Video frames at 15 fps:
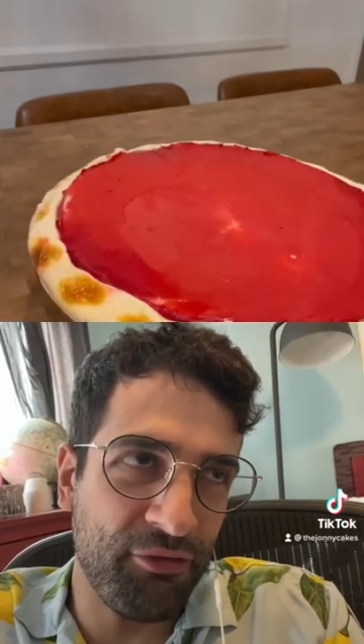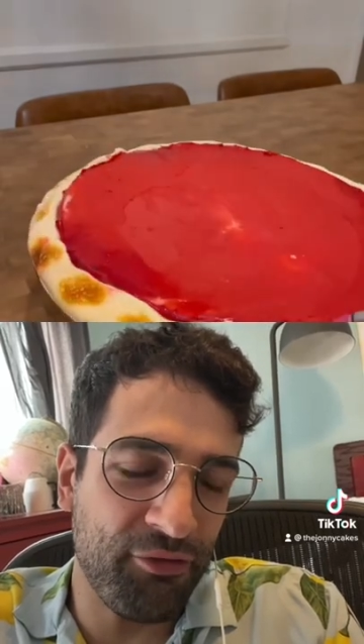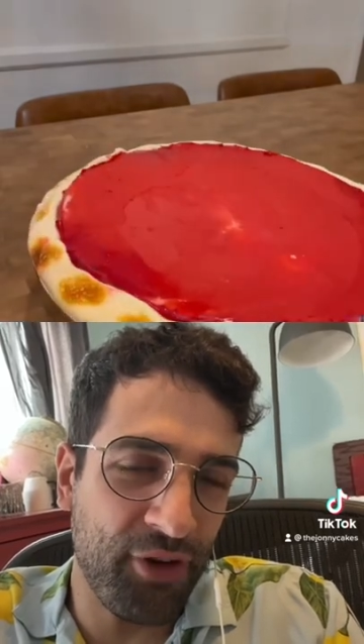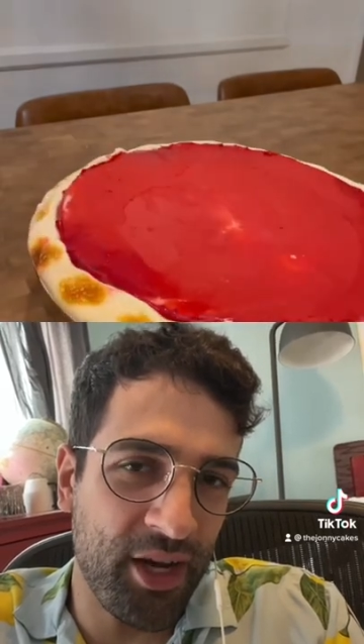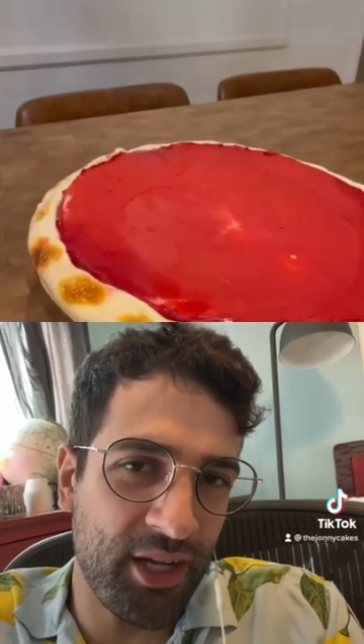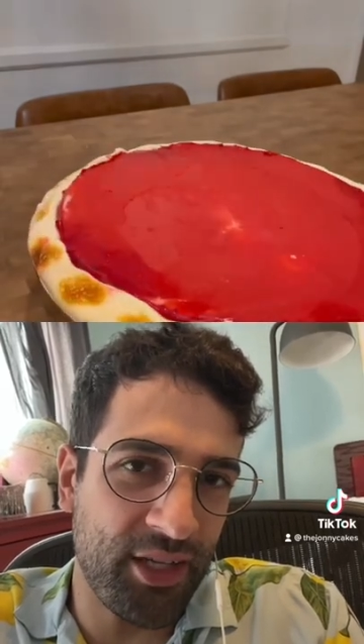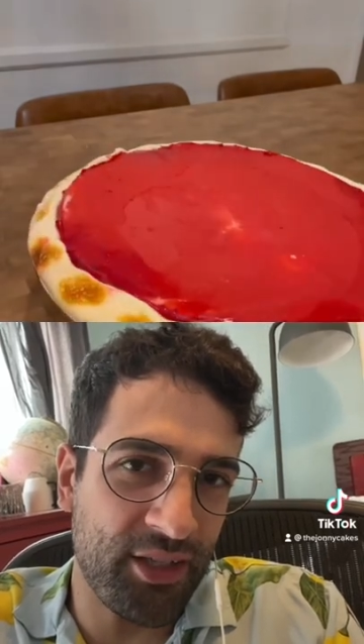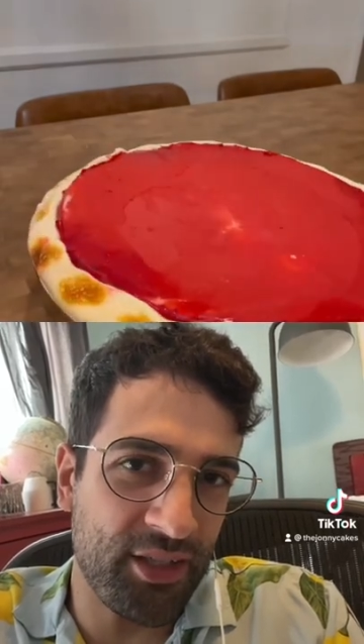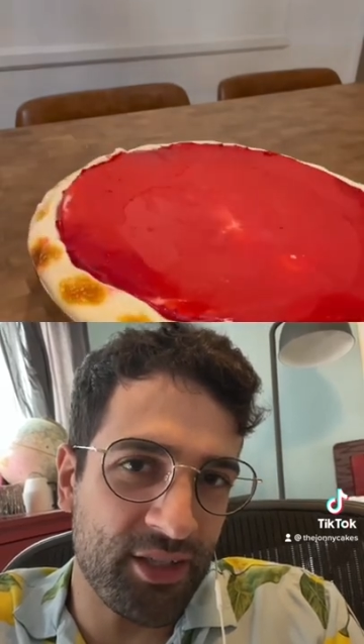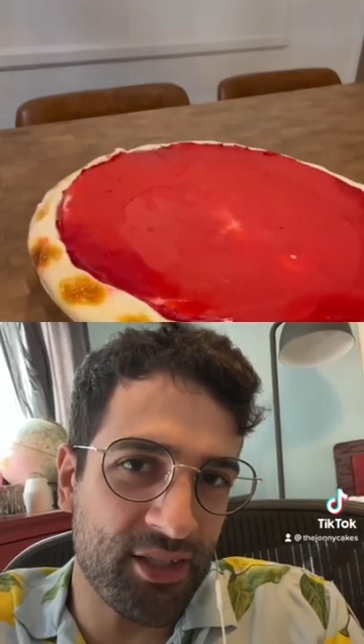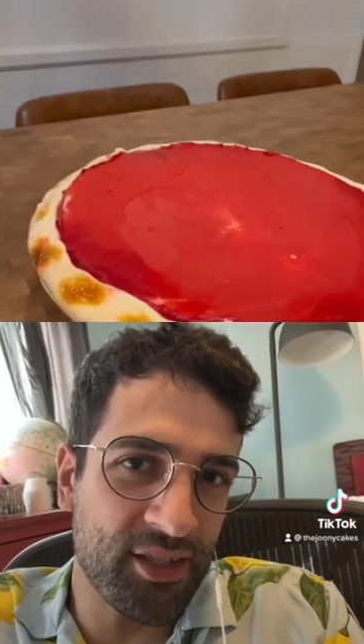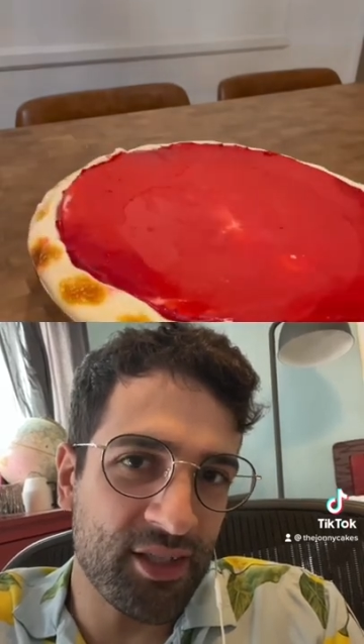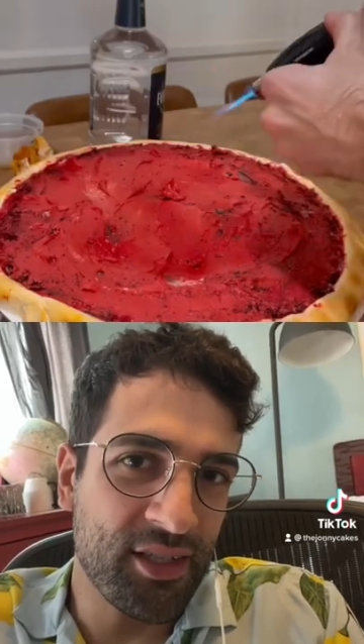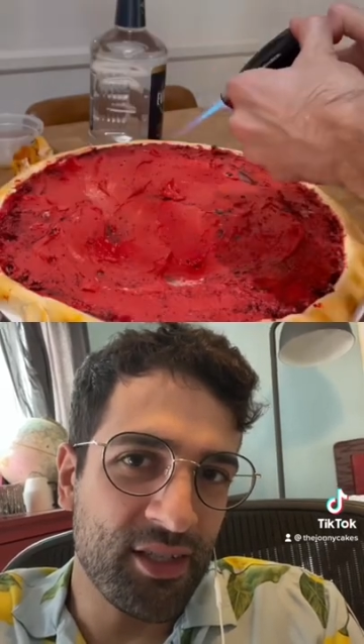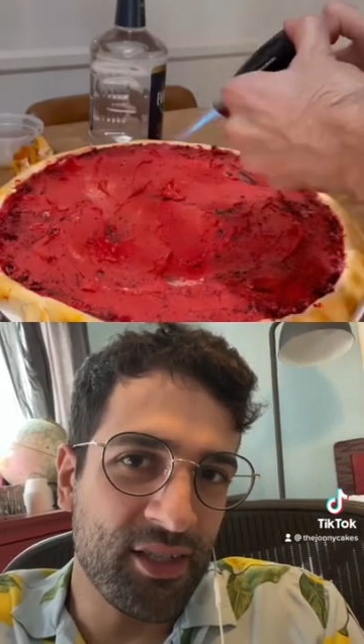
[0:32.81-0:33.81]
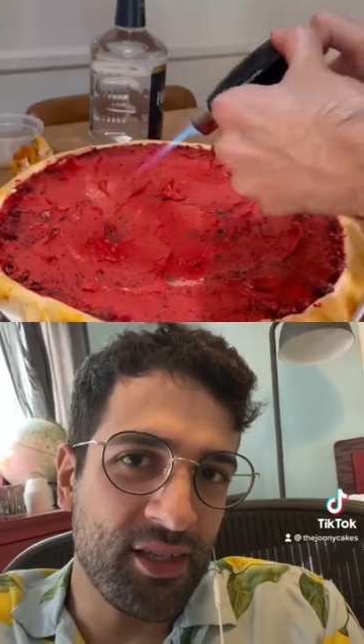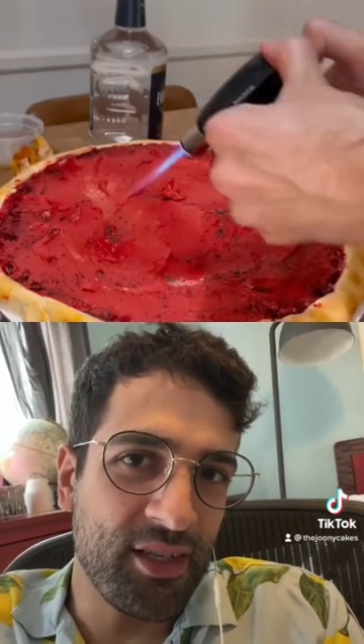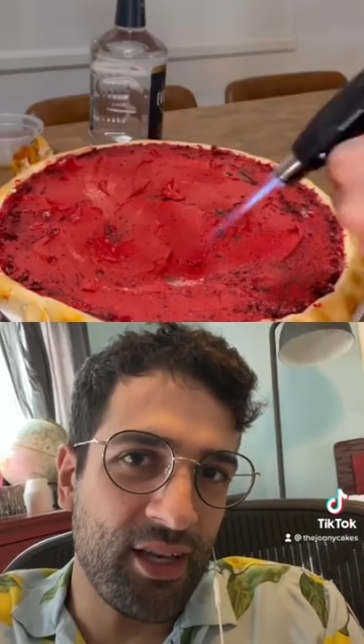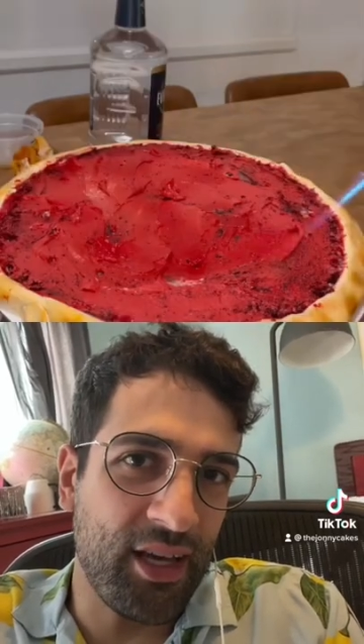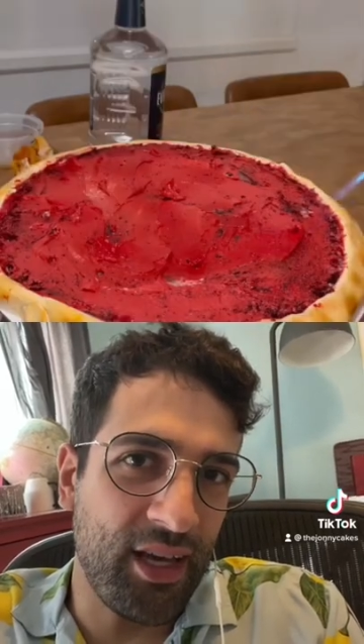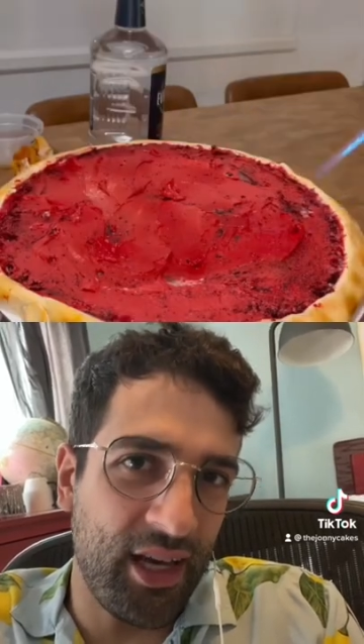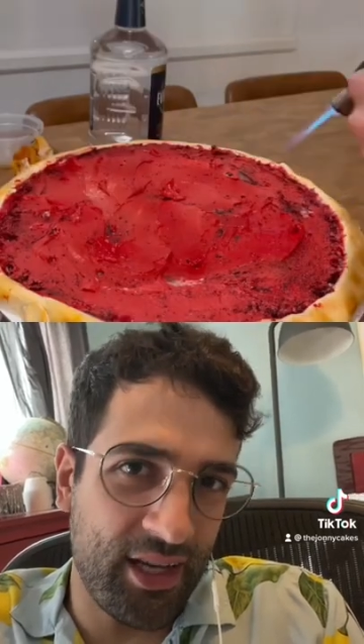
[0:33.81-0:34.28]
friend's
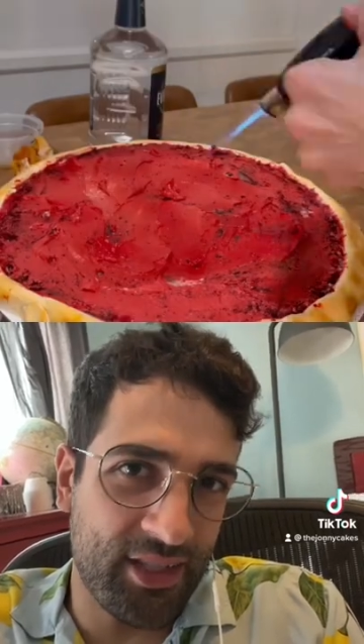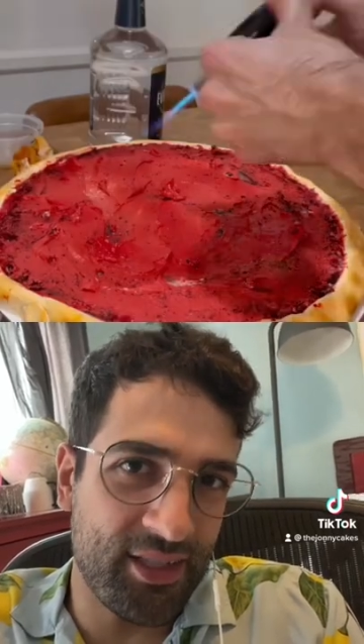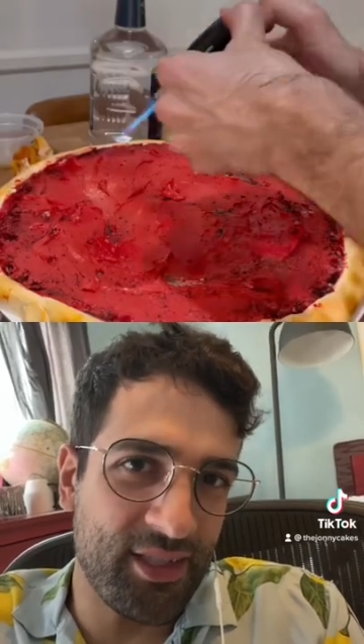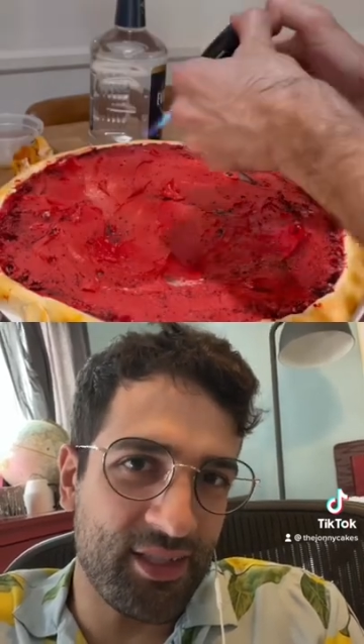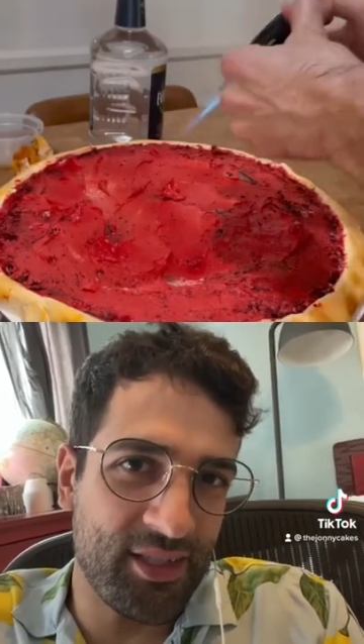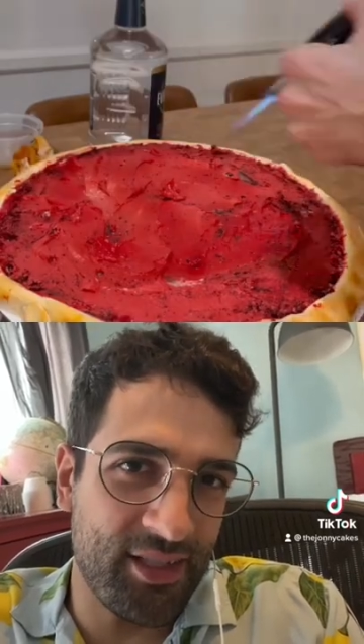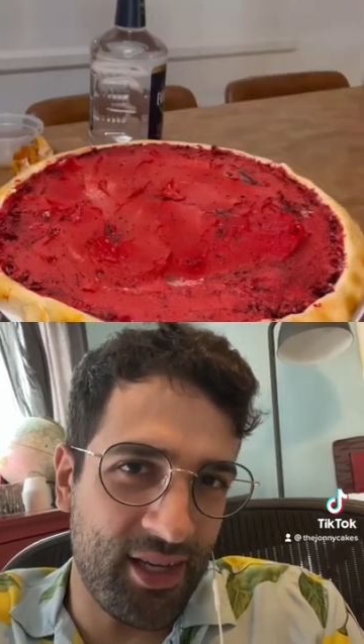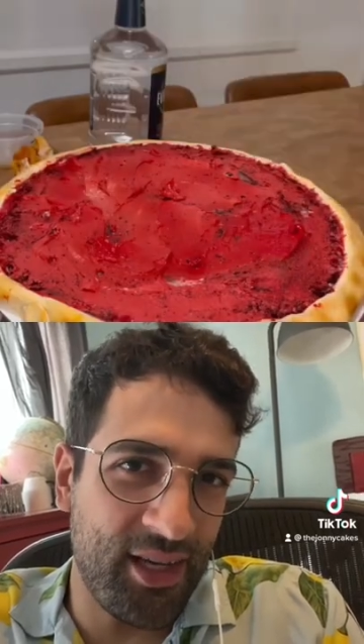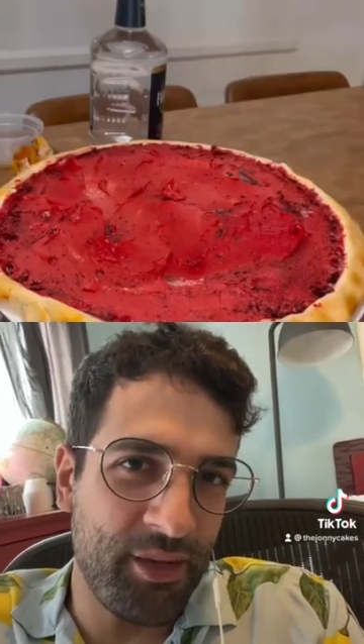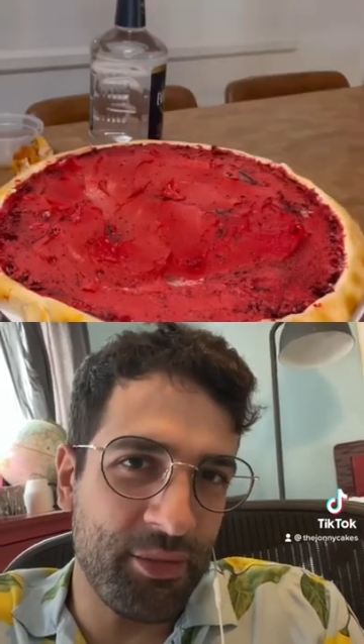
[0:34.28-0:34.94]
ex's name